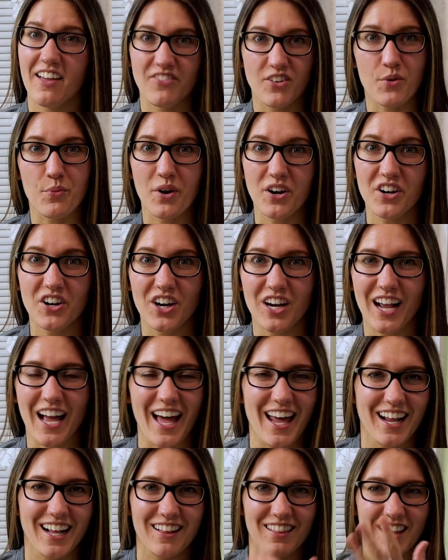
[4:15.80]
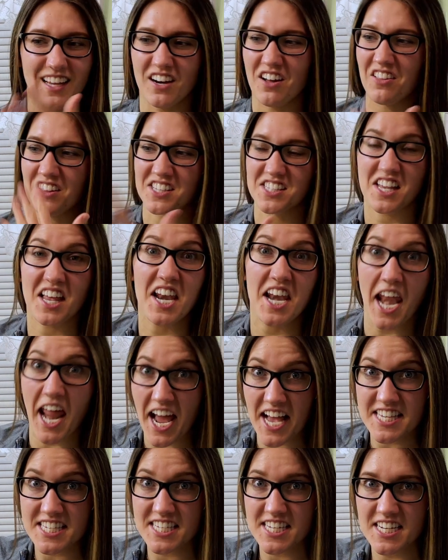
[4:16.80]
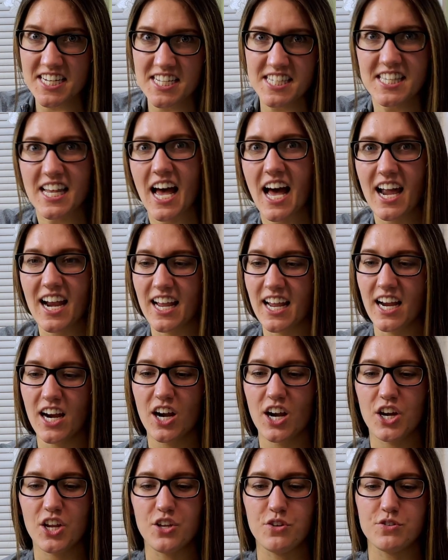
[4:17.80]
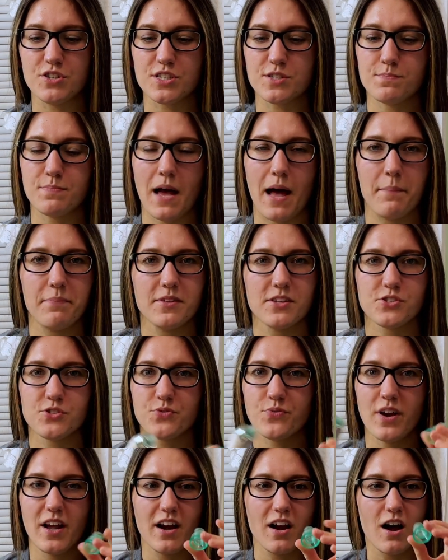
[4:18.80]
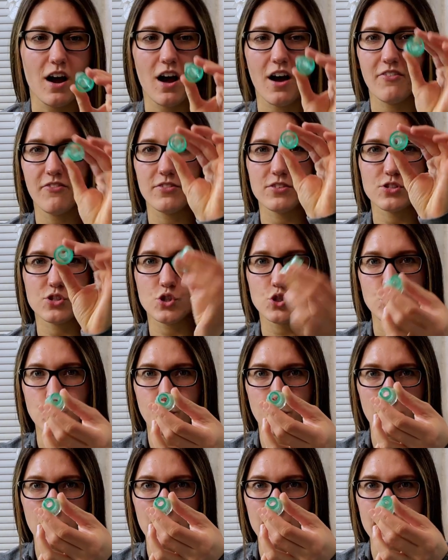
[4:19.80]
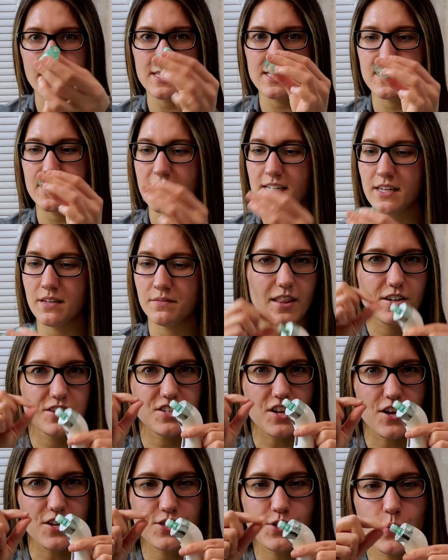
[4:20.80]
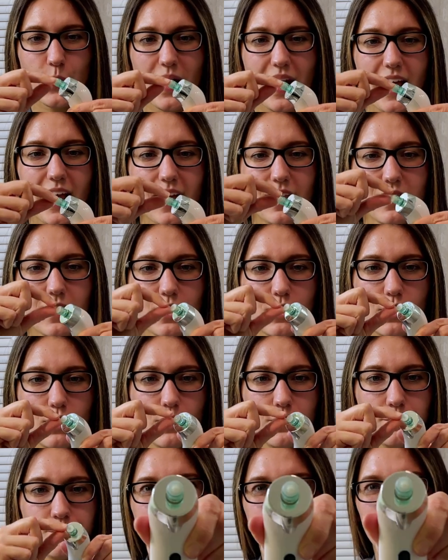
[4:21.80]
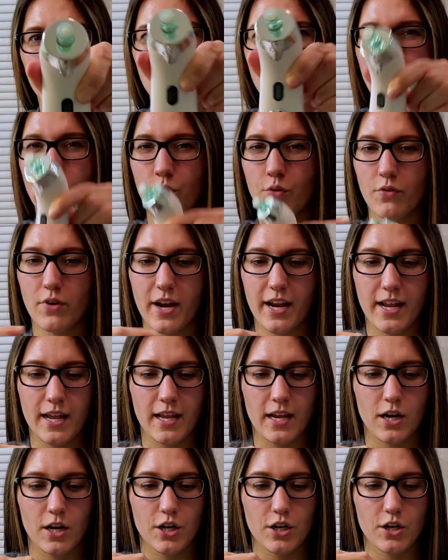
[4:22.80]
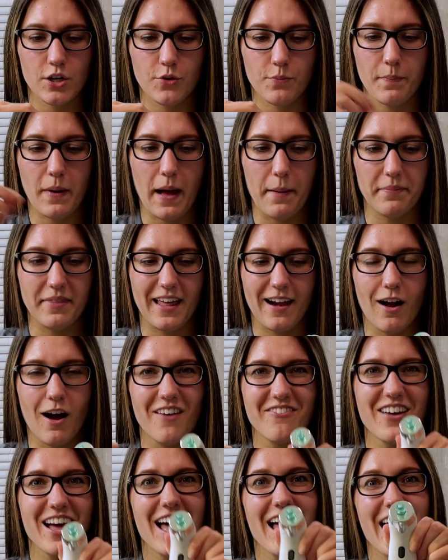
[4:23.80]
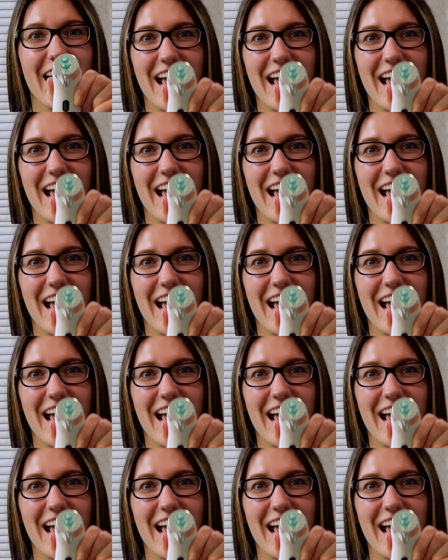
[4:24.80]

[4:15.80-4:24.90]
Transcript: you're wondering how to clean all this nastiness out of here, you just pop this right off. Super easy. There's also a little silicone ring here. Pop that off.